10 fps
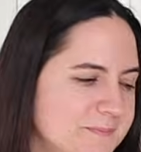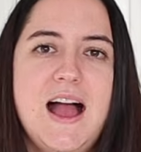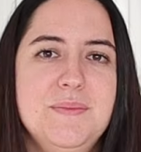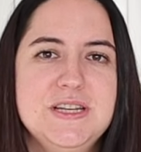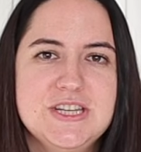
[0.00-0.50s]

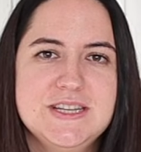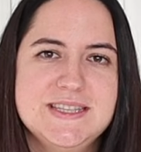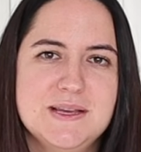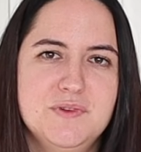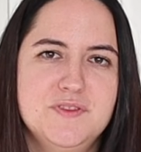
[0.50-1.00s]
I mentioned
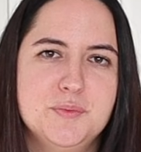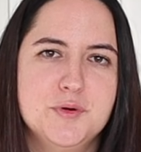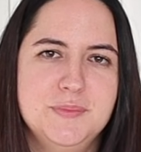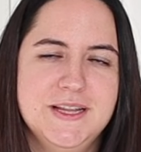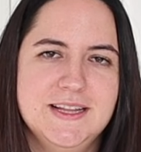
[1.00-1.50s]
some of the
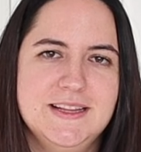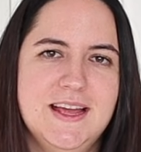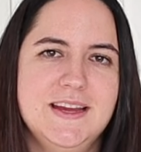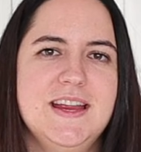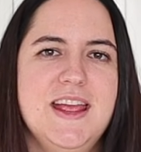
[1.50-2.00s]
Purplingla
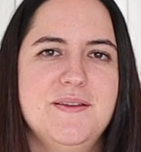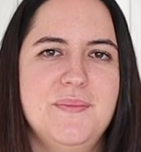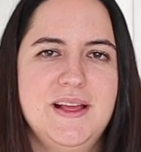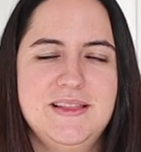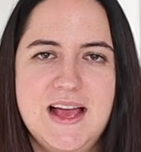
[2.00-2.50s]
line in
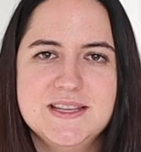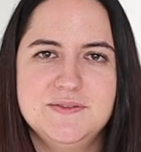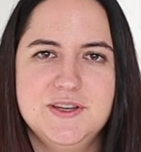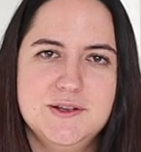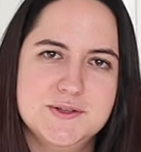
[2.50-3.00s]
my last
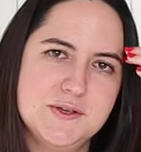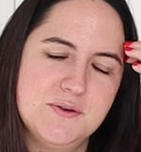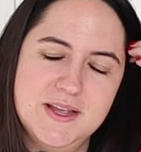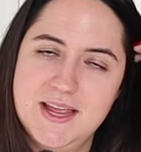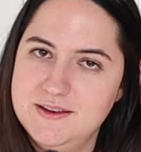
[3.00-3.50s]
video,
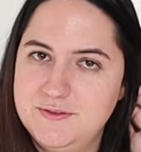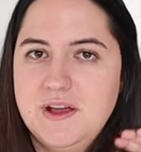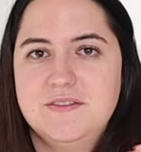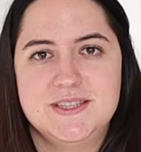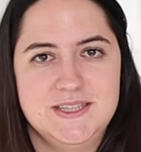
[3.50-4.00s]
so again, if you
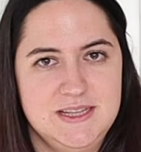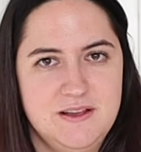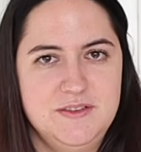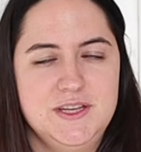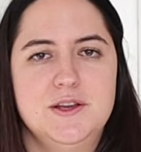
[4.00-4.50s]
haven't seen
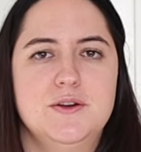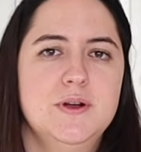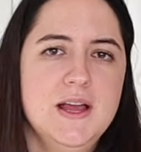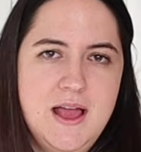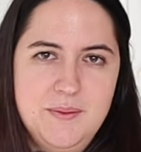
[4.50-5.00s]
that video,
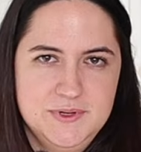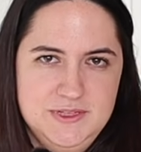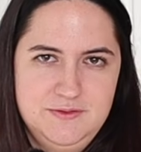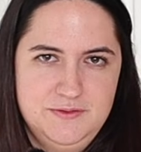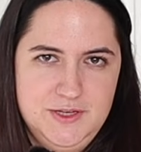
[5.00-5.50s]
I'm gonna
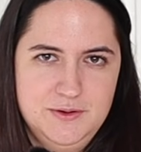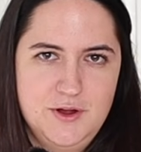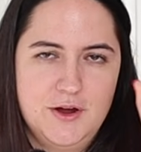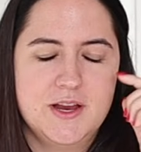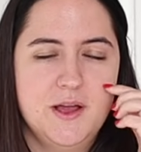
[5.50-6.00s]
leave the video
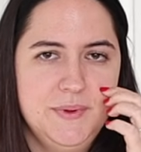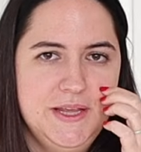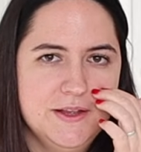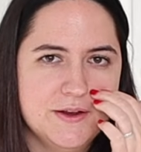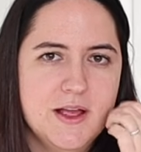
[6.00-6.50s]
card up
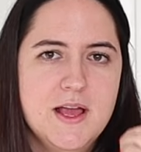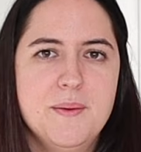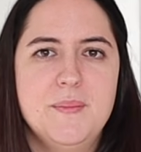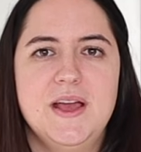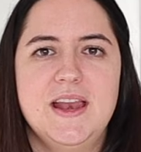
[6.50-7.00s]
here,
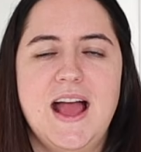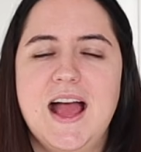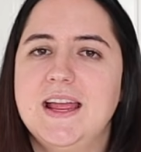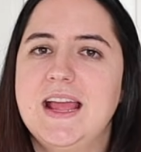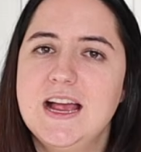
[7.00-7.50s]
but
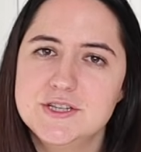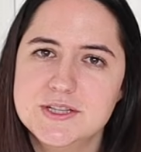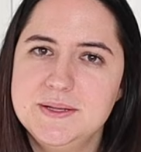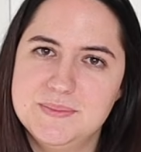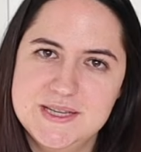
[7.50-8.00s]
I
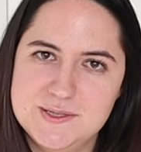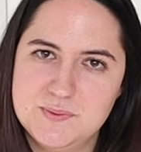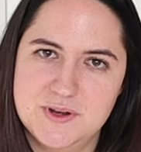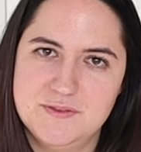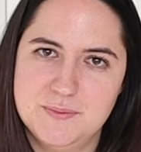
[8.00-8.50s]
actually missed
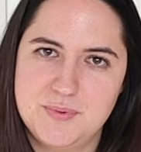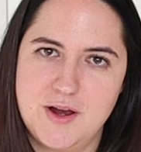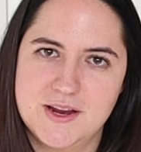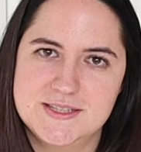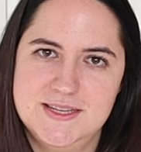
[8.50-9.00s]
one of the
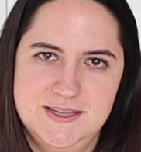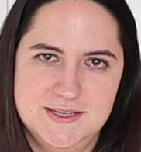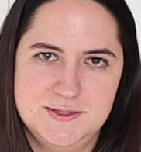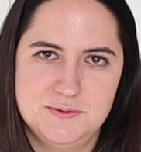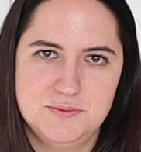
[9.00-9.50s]
products in
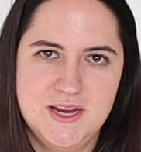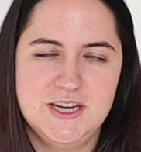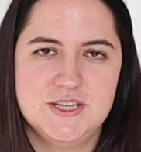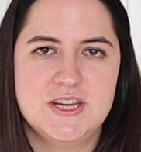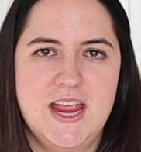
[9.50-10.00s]
this new
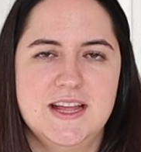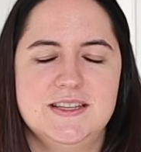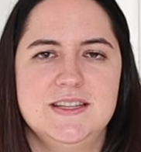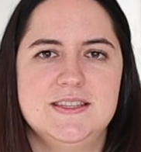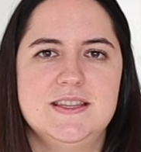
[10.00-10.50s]
range, and
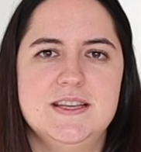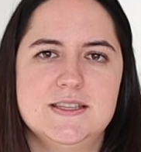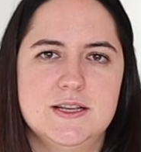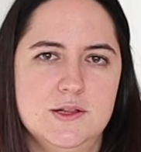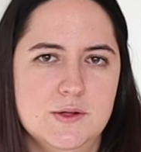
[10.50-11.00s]
it's
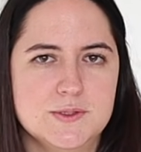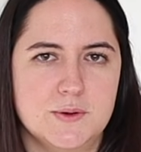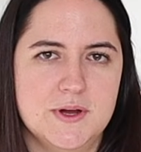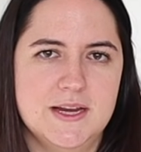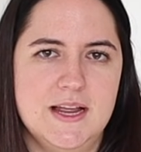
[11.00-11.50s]
this clothes
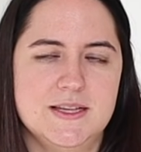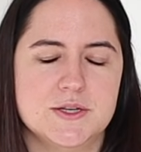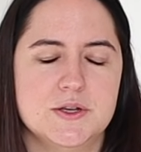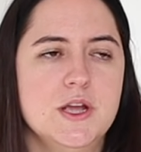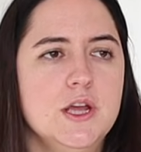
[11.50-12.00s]

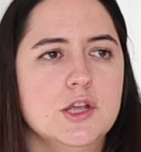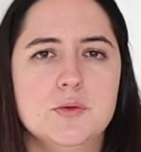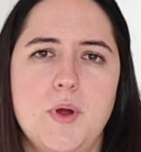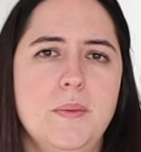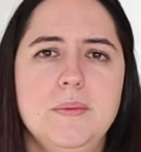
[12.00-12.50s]
organizer. You'll
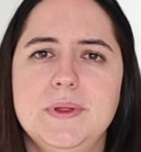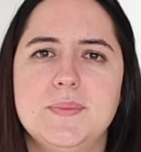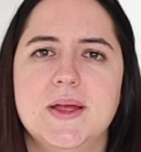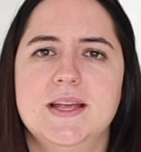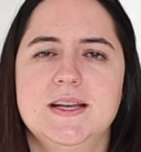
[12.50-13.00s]
probably
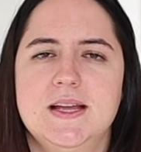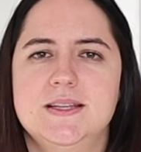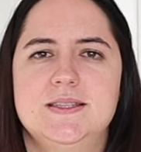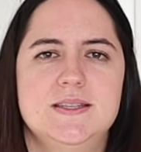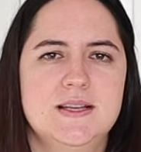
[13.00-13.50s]

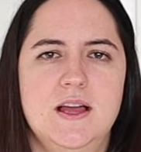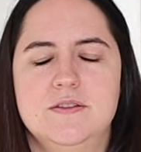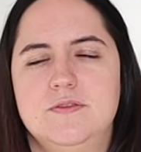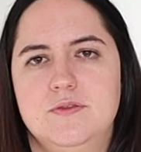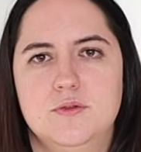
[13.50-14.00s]
recognize this kind
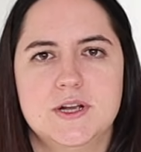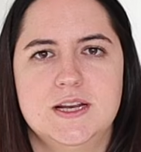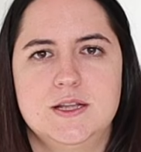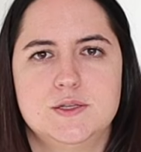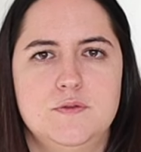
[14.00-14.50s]
of
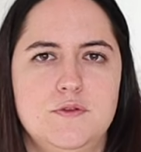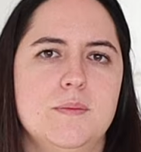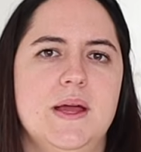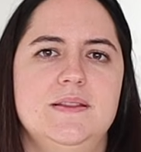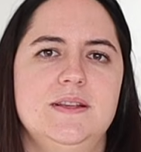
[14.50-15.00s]
organizer
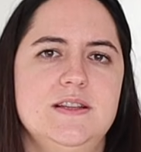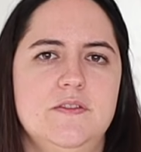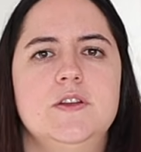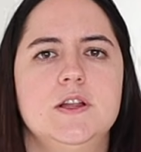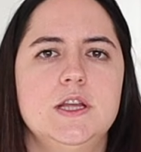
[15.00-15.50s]
format. They
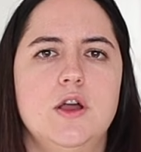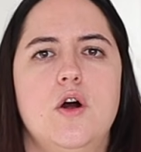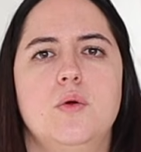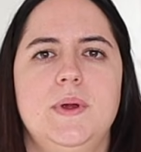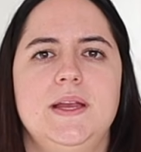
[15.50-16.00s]
definitely
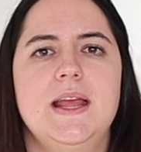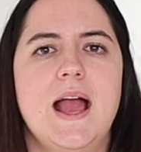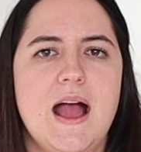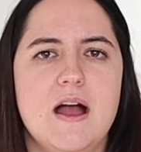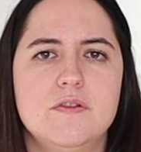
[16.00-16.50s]
already
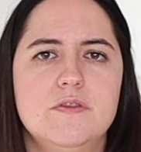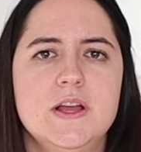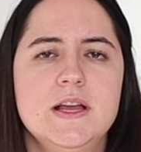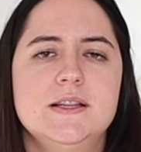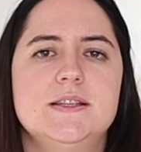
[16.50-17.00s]
have
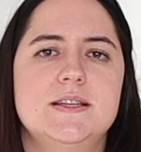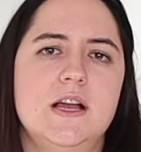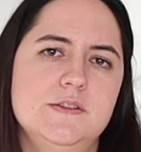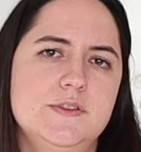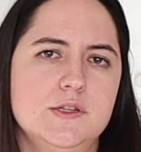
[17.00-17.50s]
this
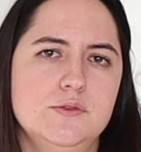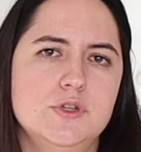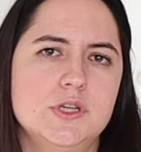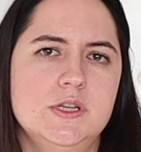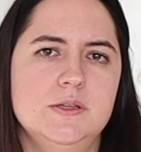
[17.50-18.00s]
kind of
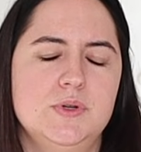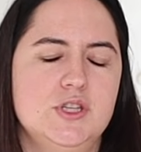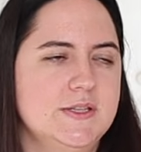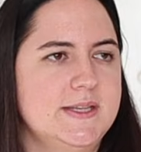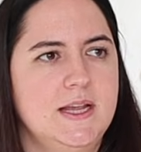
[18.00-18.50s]
solution, but
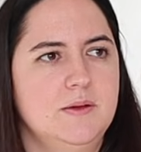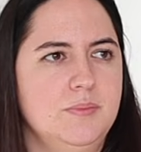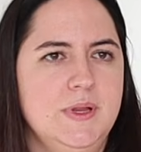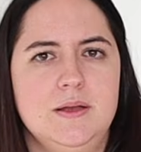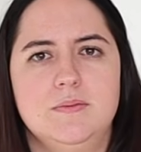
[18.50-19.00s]
just like in
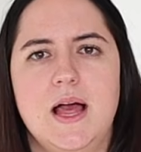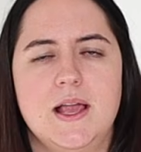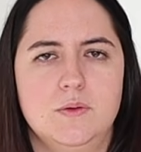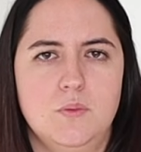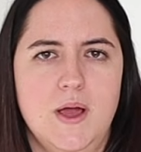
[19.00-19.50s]
plain
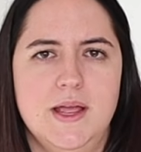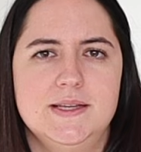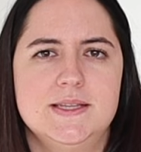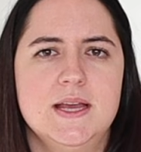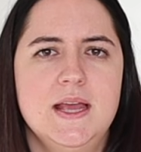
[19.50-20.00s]
black and
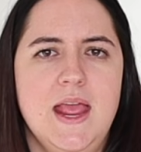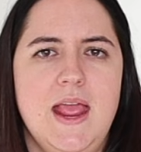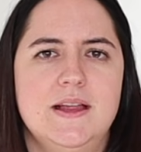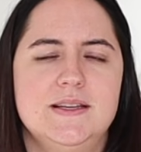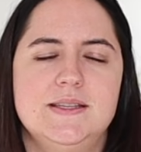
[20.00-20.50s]
white,
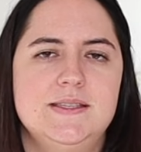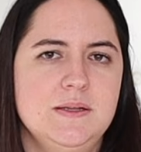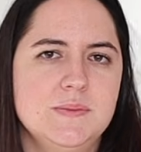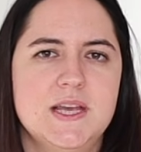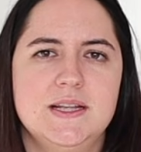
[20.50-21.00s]
and it
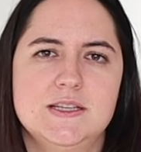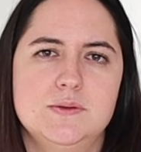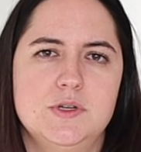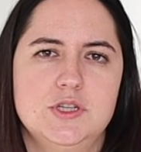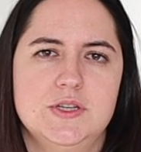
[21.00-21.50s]
seems like this
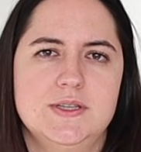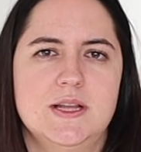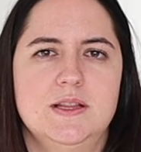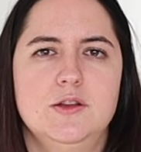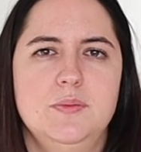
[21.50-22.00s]
one is just
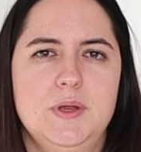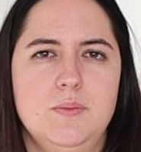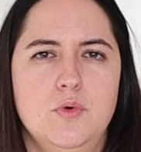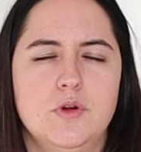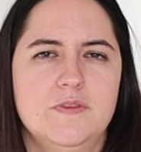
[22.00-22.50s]
a little bit
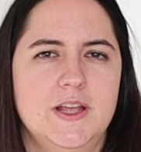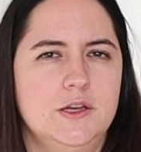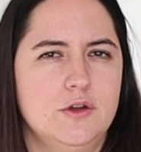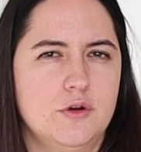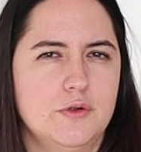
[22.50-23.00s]
more of like
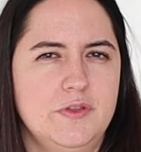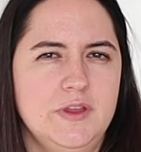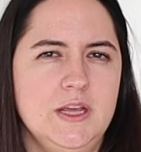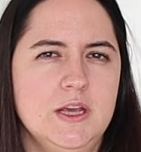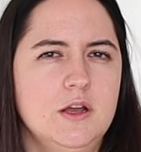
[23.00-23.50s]
an
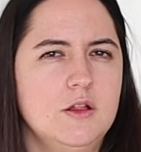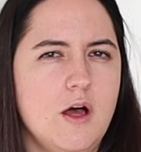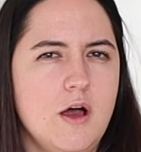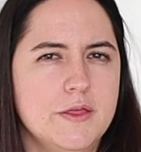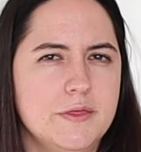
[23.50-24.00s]
earthy
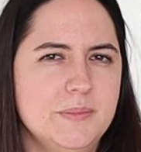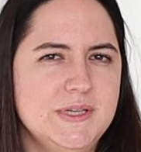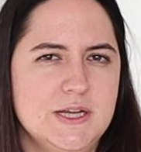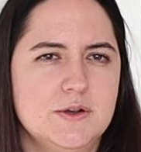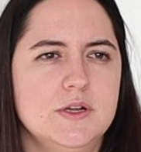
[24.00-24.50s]
cloth
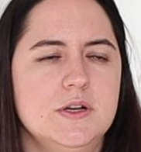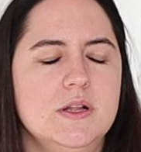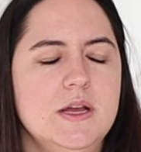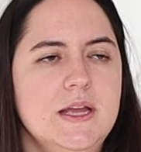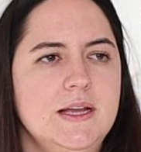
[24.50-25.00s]

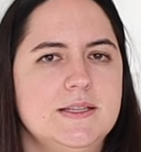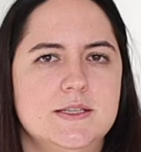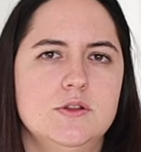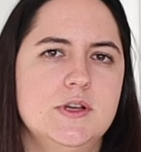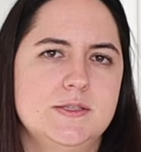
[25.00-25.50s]
material. It
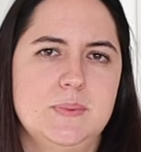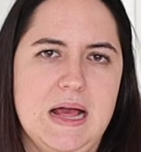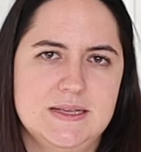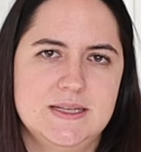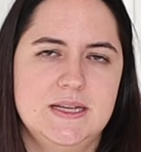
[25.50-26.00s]
doesn't look as
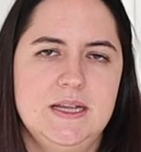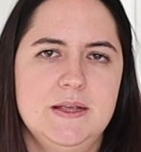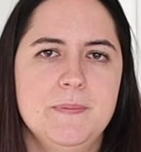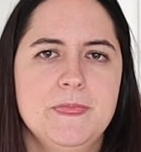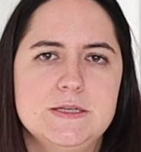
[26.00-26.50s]

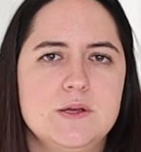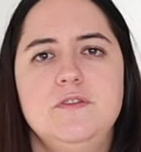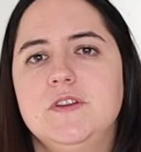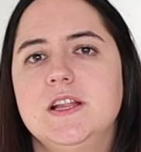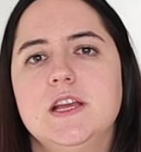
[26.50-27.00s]
plasticky. So I
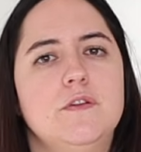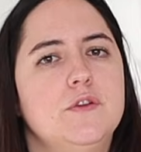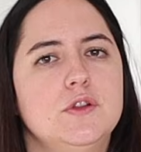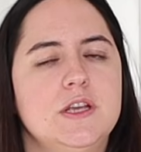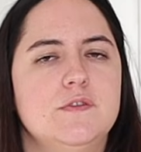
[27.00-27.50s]
feel like if
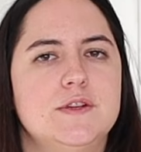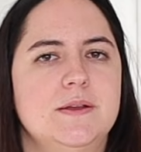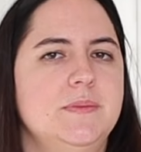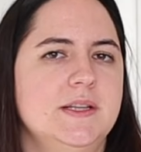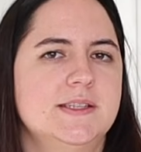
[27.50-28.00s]
you're looking for
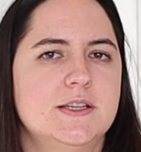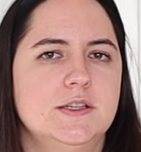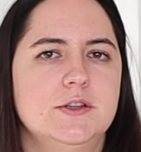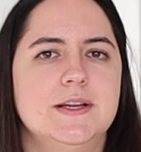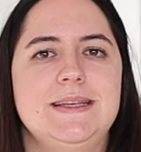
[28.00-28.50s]
something that's going
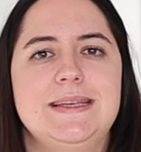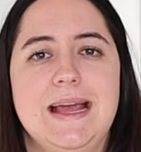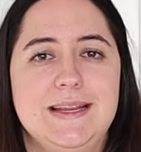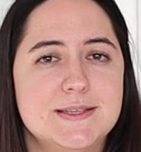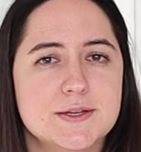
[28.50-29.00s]
to look
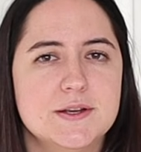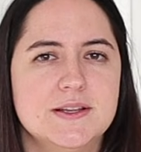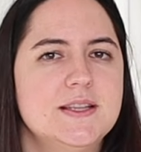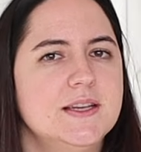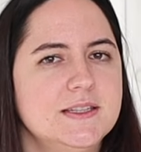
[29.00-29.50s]
nicer,
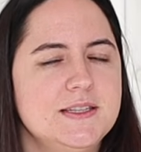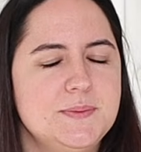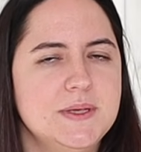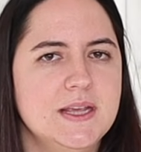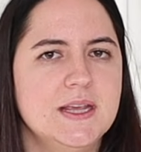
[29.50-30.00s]
aesthetically
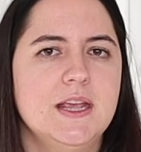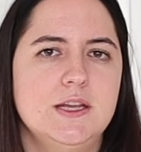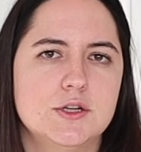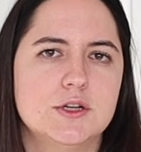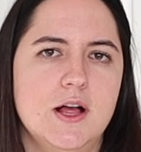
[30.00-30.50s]
speaking, in
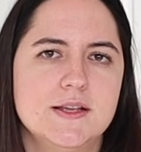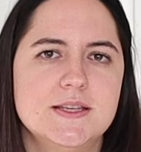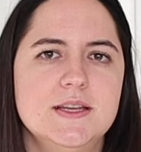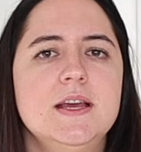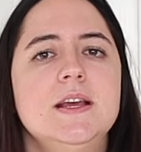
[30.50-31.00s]
your
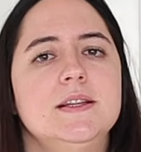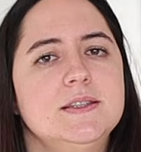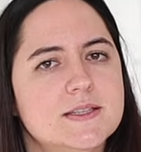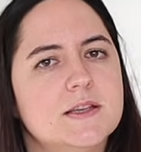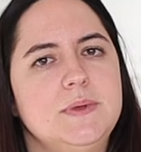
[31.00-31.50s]
closet, then
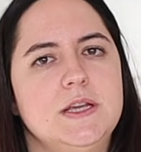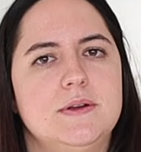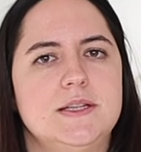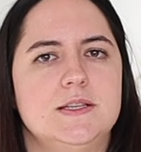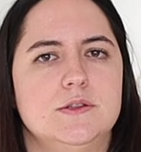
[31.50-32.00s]
this could be a
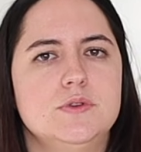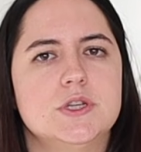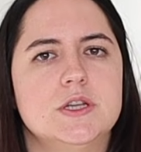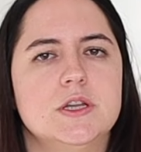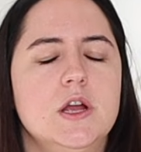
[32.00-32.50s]
great
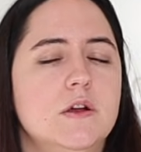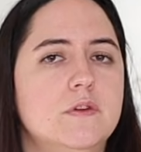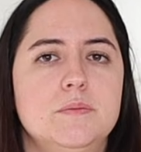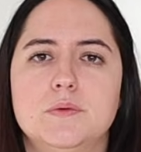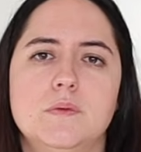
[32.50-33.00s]
solution.
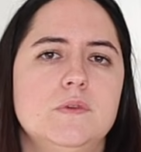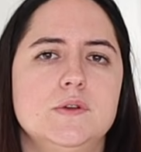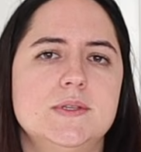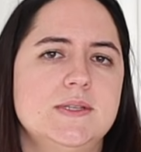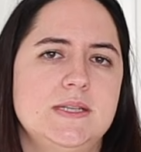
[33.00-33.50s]
From the
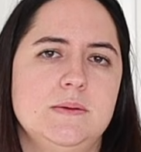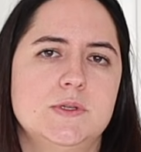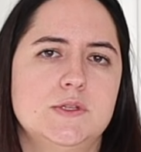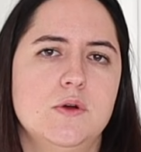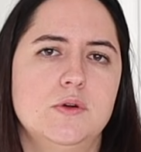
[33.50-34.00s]
reviews, it
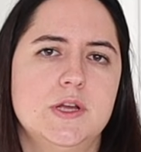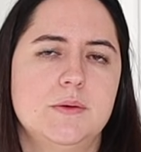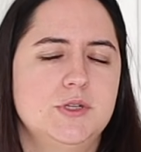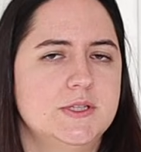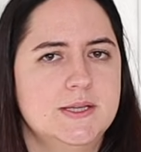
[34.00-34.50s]
seems to hold
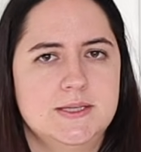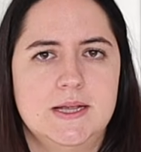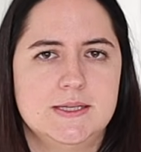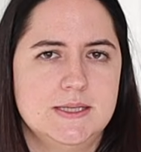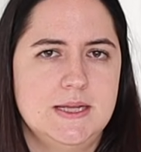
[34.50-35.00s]
up just as
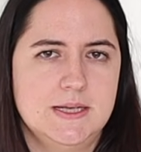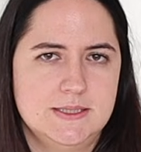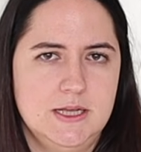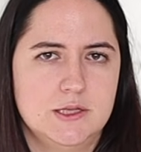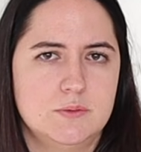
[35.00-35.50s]
nicely as
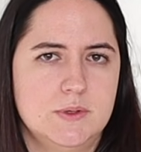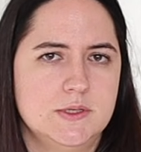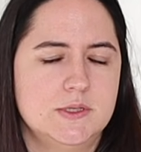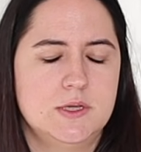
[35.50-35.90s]
the other ones.